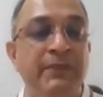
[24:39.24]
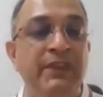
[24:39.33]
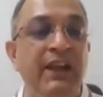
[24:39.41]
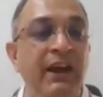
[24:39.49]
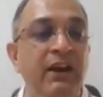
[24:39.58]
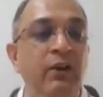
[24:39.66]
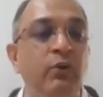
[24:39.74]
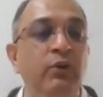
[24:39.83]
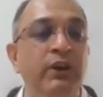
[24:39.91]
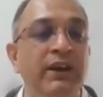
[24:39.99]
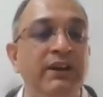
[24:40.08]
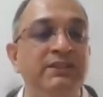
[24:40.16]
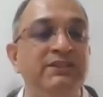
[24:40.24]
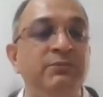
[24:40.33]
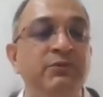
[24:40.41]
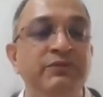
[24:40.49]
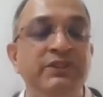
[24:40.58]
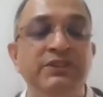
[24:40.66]
they are looking at some
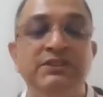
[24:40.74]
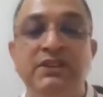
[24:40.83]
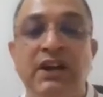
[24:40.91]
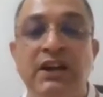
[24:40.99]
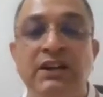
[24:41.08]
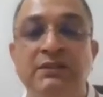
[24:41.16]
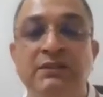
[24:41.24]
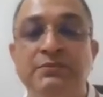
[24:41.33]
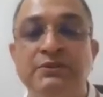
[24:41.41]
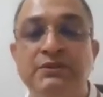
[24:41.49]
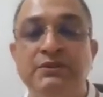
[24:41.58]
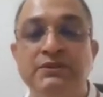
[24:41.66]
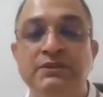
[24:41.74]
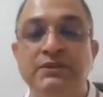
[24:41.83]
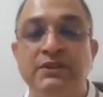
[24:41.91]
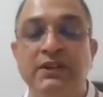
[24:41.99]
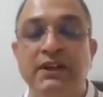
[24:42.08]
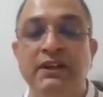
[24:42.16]
of these startups,
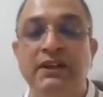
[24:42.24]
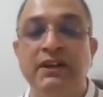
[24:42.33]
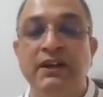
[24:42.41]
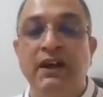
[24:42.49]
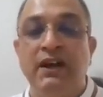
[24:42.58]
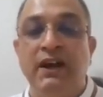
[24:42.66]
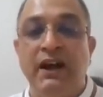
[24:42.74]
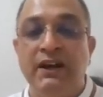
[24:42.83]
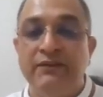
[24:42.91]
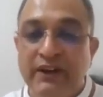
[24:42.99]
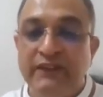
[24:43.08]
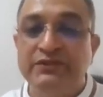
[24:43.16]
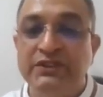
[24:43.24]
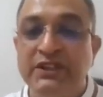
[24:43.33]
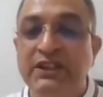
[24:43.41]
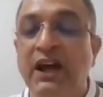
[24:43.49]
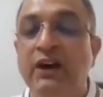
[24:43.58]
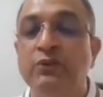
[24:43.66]
right? And we have
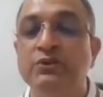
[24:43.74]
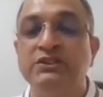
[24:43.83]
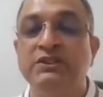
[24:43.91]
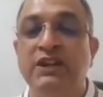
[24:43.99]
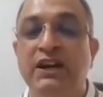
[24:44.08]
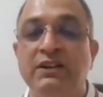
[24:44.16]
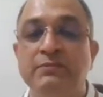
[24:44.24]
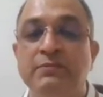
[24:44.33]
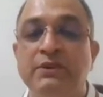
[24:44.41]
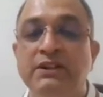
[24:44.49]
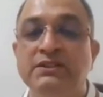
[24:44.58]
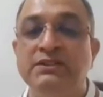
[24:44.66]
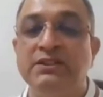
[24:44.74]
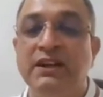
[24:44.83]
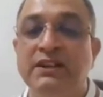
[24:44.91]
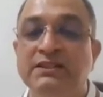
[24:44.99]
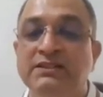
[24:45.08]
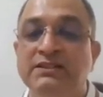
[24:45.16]
seen how the startup culture
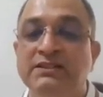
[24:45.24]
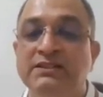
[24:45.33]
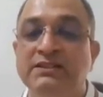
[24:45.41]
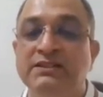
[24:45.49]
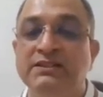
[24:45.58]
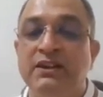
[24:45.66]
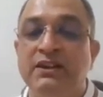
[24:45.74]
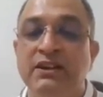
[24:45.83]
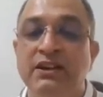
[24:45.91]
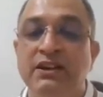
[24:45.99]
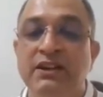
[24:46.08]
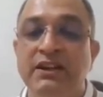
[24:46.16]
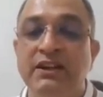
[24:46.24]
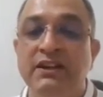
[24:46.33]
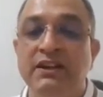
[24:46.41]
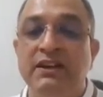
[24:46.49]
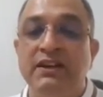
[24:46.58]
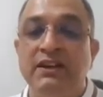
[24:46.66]
has
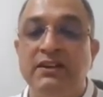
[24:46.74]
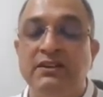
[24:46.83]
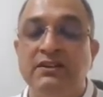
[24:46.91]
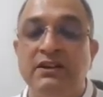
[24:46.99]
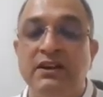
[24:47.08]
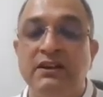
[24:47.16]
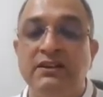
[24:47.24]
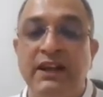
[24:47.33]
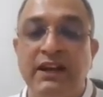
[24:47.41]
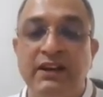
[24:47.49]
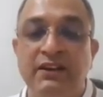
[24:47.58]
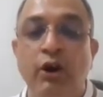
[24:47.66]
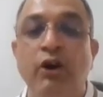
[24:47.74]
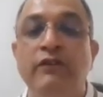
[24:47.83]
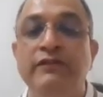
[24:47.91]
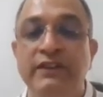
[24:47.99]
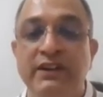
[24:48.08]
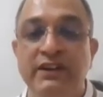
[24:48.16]
really taken
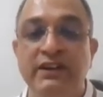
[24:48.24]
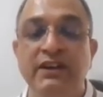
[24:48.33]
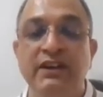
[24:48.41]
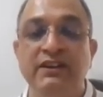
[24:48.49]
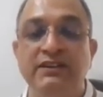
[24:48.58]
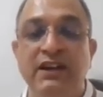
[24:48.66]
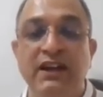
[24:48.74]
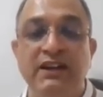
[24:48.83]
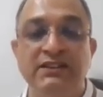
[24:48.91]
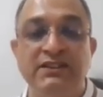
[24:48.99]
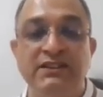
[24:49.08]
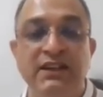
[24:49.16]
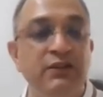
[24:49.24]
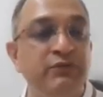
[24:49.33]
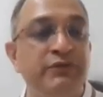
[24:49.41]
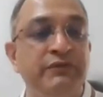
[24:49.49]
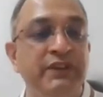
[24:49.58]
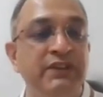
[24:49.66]
off in India in the last 10 to
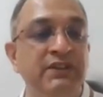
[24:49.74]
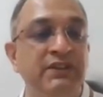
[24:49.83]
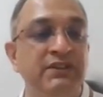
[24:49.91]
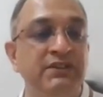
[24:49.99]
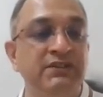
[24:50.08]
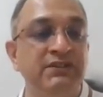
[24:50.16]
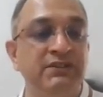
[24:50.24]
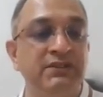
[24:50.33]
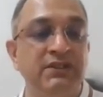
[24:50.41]
15 years.